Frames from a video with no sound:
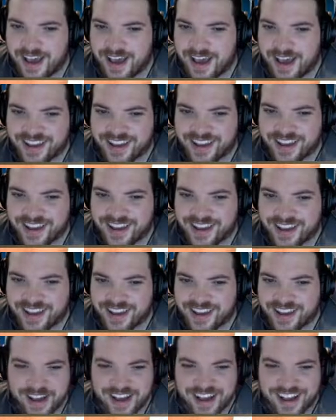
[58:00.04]

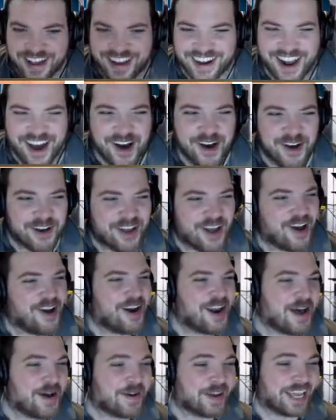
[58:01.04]

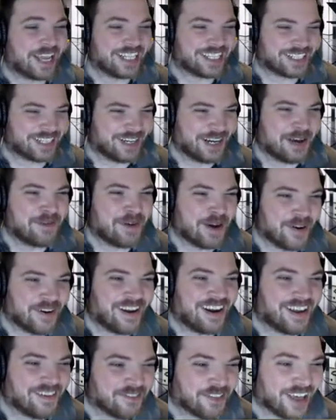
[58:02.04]
Carlo against Klopp. I
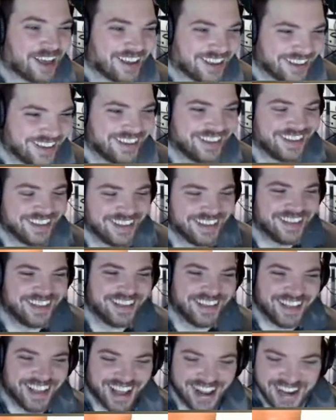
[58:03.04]
love that.
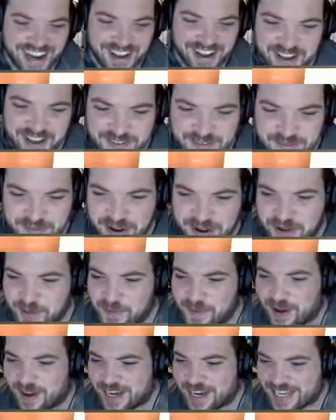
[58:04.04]
I love that from Mel
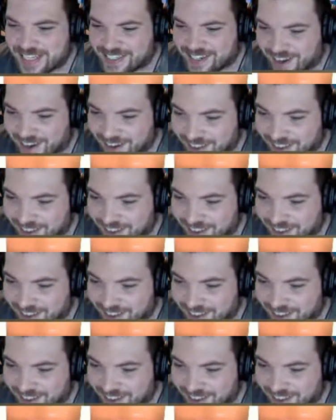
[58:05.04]
Martin Tyler.